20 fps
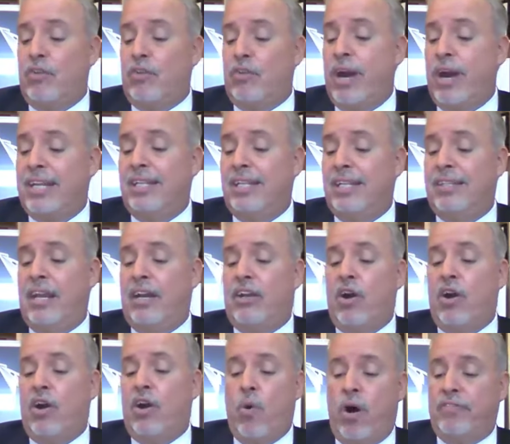directing that it
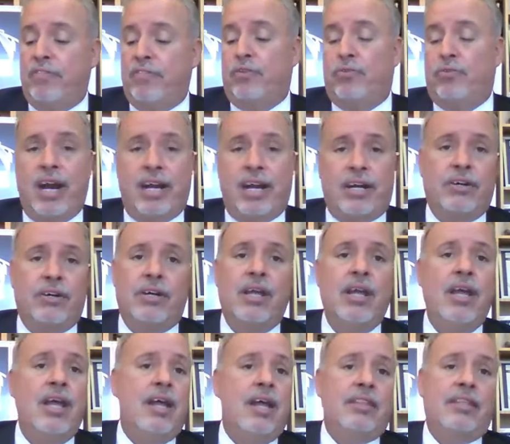go off the
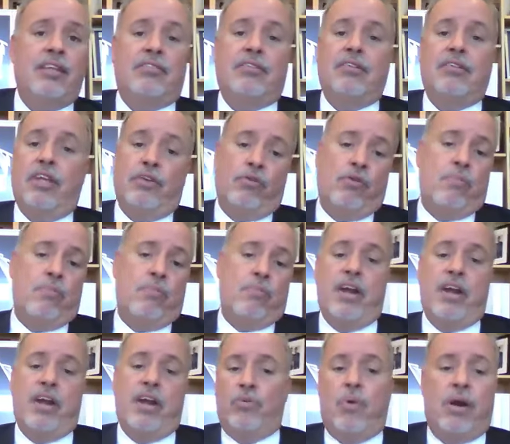record. That's another
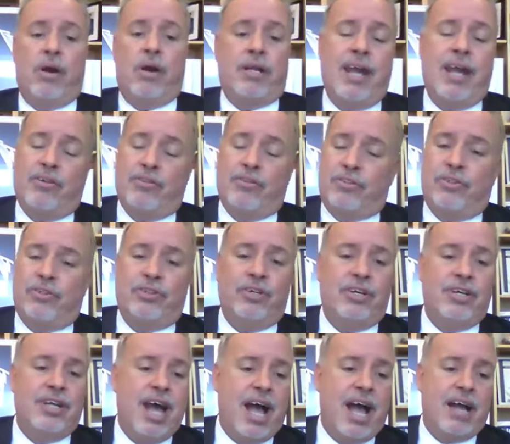reminder to our counsel.
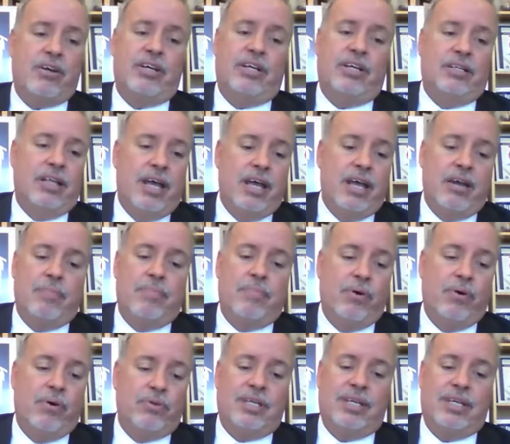You're not going to let
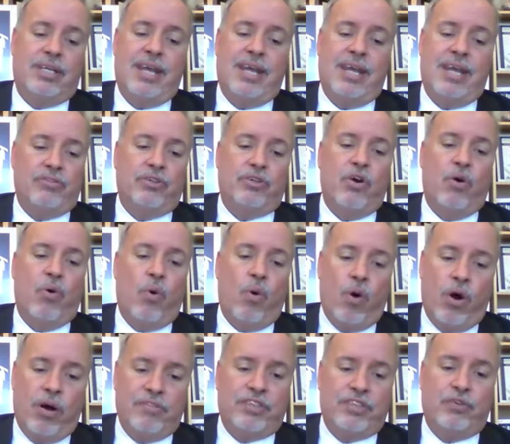opposing counsel go
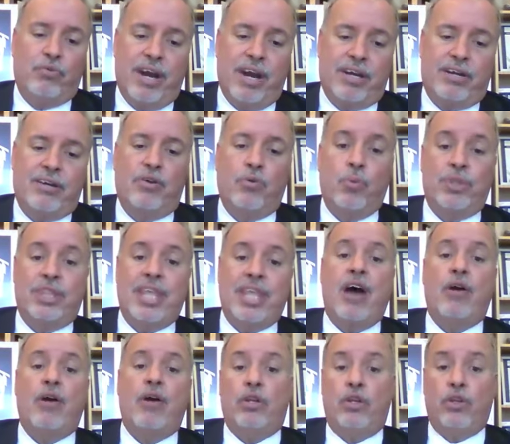off the record
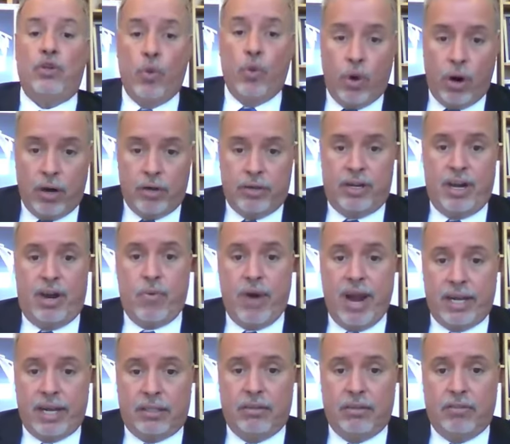without your
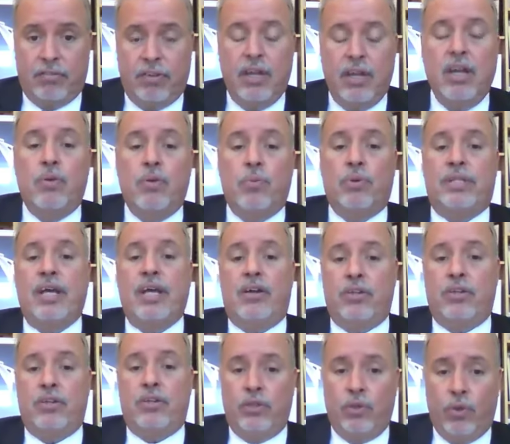directive,
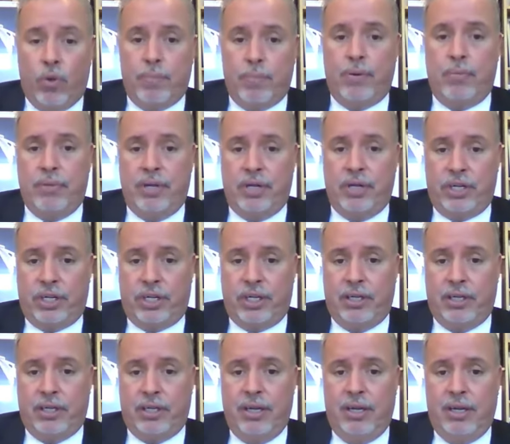without your
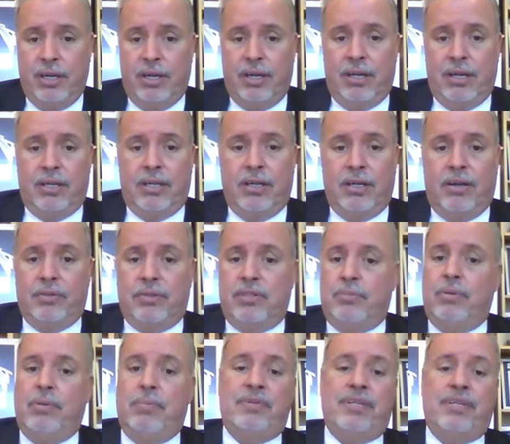permission.
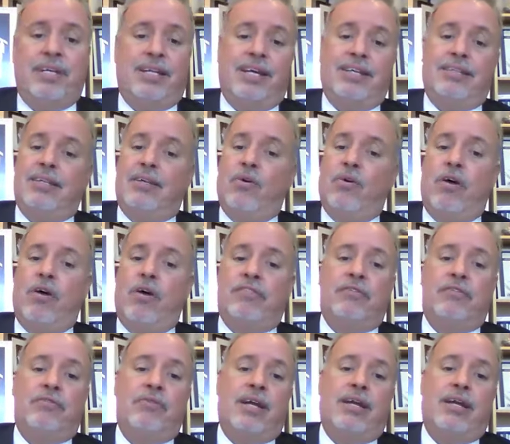These people, they like to go
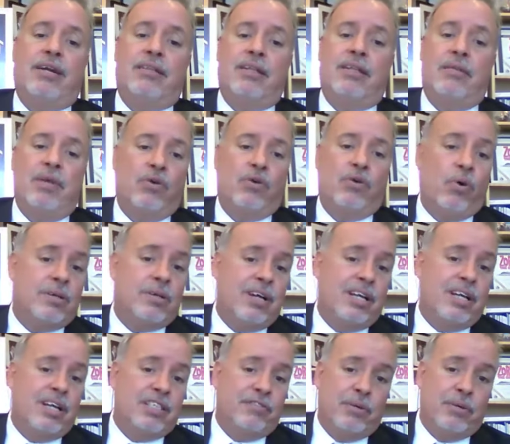off the record and they make all
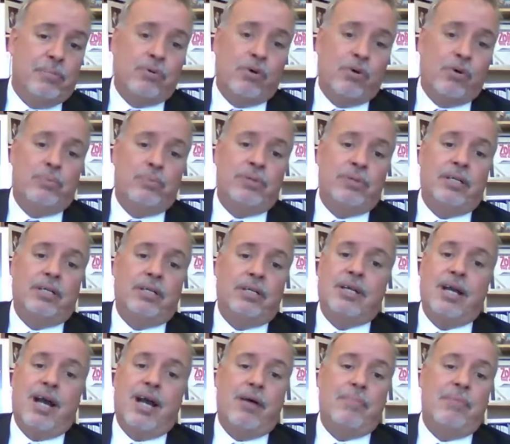kinds of
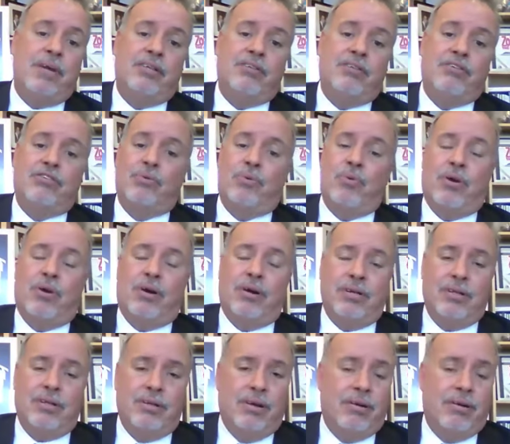inappropriate comments, or